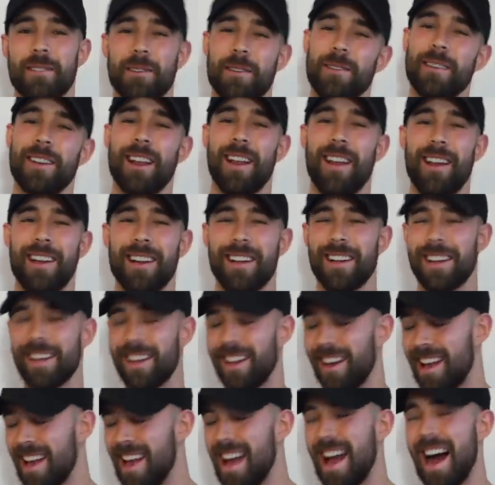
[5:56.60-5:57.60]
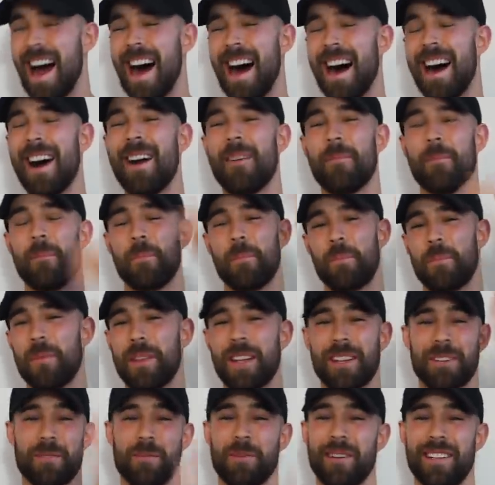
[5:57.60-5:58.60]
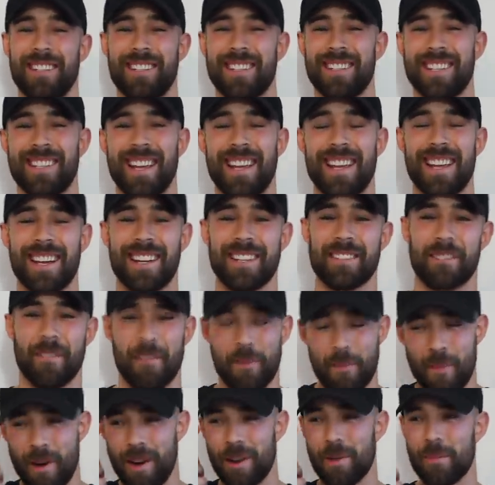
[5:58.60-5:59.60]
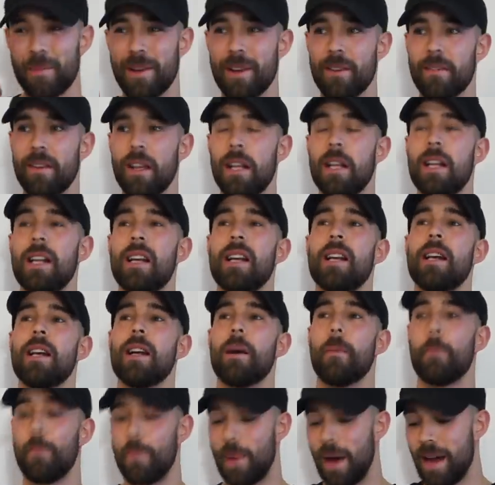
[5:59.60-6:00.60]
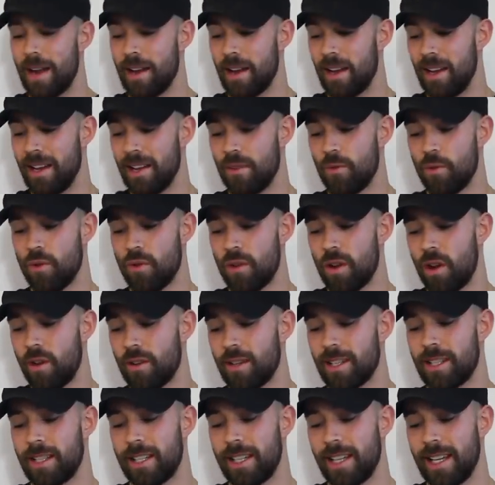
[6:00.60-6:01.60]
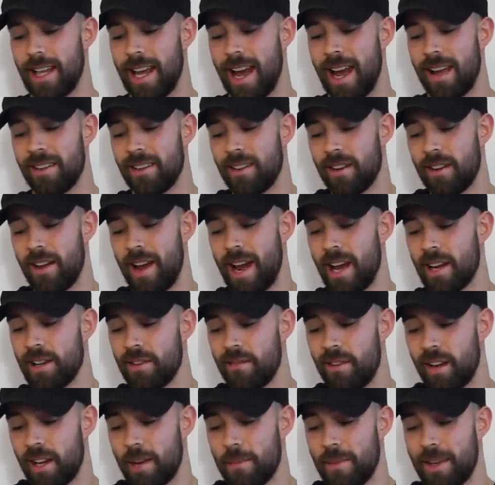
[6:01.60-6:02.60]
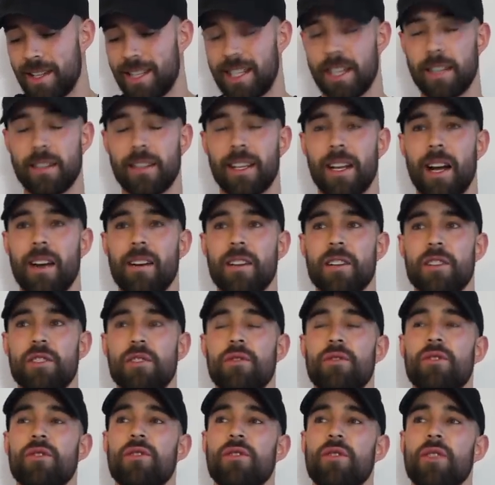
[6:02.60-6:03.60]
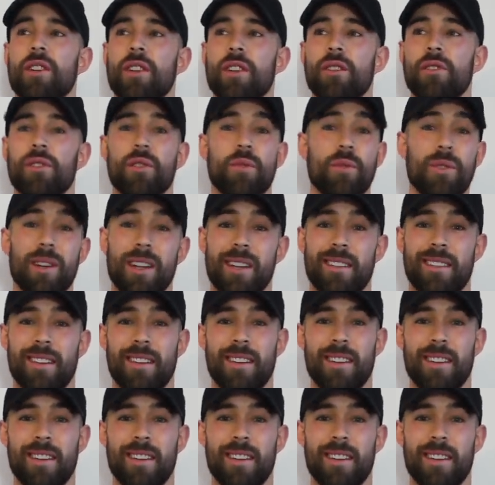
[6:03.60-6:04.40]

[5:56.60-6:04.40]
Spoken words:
It's a good line, isn't it? I just wanted to say that because it reminded me of it. But in all honesty, you know, how do you recommend getting the courage? You just got to do it.